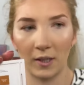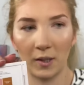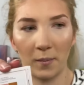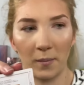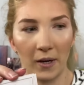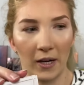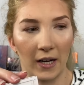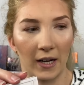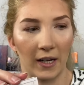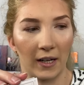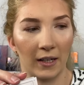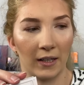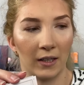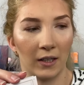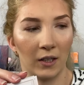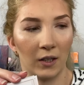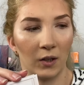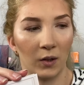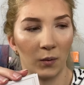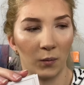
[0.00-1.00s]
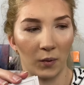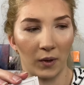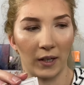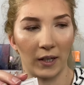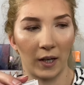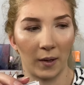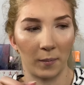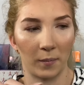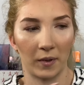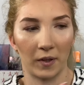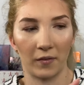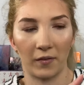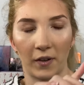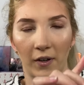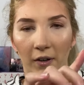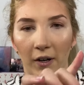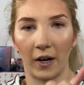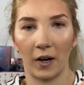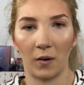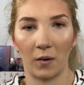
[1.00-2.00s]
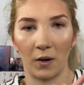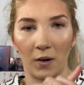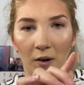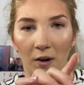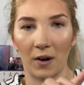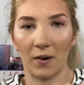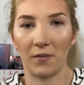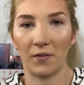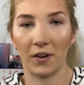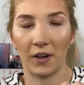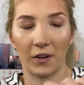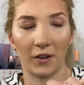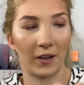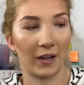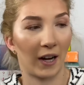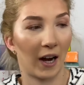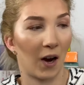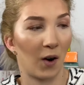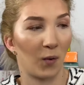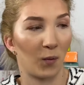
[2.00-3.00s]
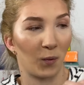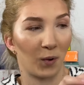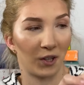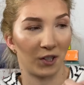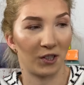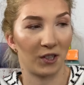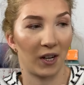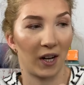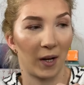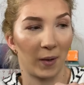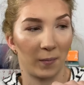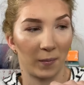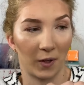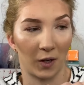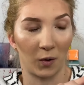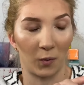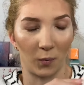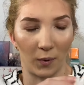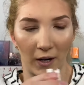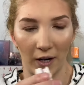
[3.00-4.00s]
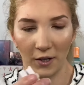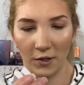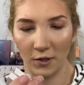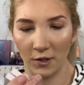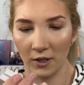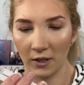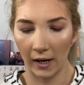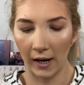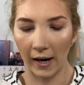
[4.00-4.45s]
to me when it comes to figuring out which names are which.